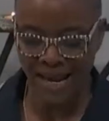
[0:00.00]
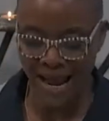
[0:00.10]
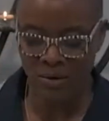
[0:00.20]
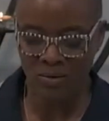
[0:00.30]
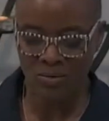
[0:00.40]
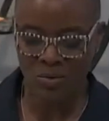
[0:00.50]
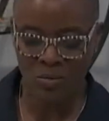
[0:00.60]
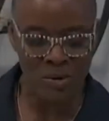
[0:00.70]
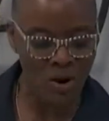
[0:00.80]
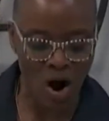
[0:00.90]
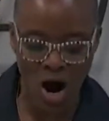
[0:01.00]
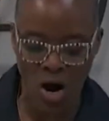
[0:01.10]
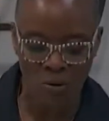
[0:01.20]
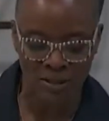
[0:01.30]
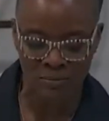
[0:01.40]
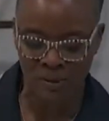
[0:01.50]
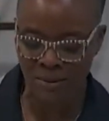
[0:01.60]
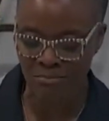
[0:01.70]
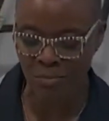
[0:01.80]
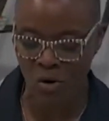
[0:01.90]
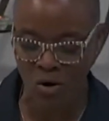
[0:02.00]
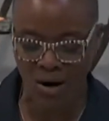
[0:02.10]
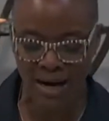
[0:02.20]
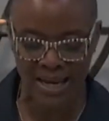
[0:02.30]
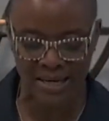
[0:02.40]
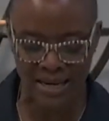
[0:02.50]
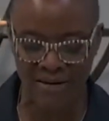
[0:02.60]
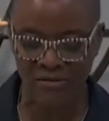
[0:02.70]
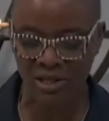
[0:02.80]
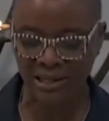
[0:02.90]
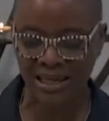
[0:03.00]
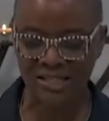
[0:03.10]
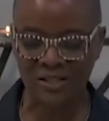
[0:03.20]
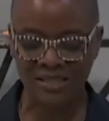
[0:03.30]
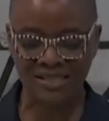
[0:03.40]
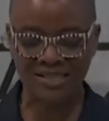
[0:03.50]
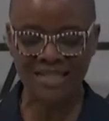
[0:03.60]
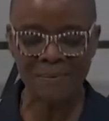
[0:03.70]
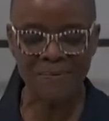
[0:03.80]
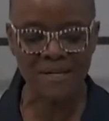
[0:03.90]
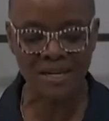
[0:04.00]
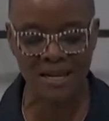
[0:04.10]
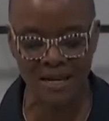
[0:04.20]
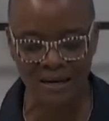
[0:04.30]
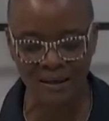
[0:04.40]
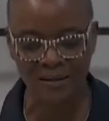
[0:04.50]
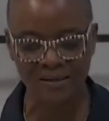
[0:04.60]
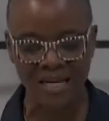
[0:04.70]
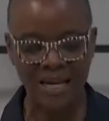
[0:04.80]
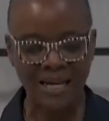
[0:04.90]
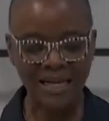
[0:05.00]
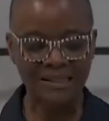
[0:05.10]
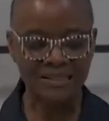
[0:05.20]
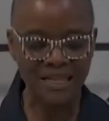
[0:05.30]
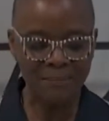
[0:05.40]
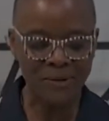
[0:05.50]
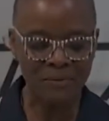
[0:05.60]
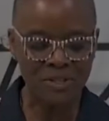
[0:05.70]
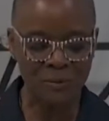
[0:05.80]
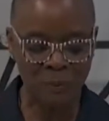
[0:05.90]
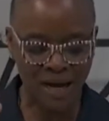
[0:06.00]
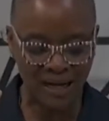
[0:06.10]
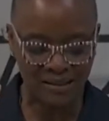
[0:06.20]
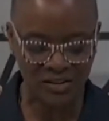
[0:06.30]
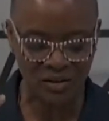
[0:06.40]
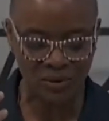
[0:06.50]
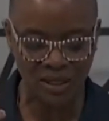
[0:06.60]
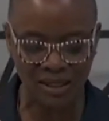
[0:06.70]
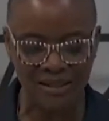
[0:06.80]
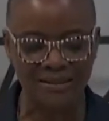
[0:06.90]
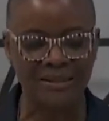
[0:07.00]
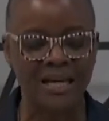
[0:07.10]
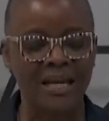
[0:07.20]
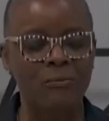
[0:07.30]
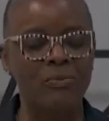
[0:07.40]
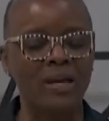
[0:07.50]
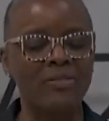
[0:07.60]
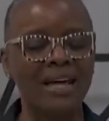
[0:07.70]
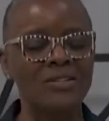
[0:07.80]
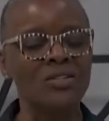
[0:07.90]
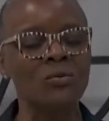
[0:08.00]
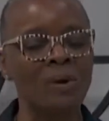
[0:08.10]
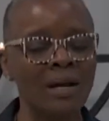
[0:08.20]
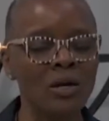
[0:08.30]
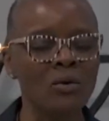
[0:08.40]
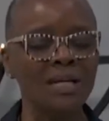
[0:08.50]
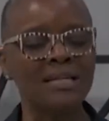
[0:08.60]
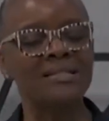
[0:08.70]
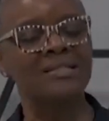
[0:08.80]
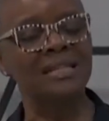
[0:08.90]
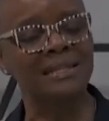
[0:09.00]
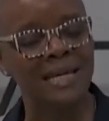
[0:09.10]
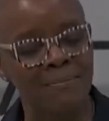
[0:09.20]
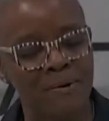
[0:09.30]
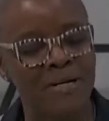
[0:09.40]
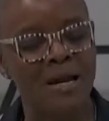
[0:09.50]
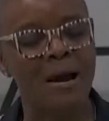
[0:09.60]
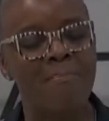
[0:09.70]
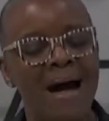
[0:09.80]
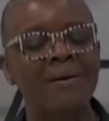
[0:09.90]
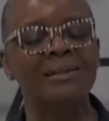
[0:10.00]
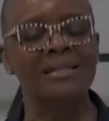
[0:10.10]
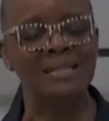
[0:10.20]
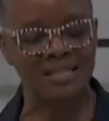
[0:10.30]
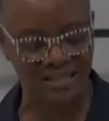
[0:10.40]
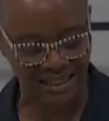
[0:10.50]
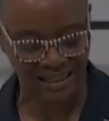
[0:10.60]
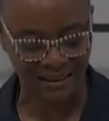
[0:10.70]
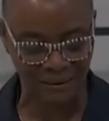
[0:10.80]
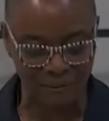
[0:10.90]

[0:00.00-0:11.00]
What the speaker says: out, we will always be more and nevertheless. Something hears and something responds to us. That to the one who is deliberate about listening,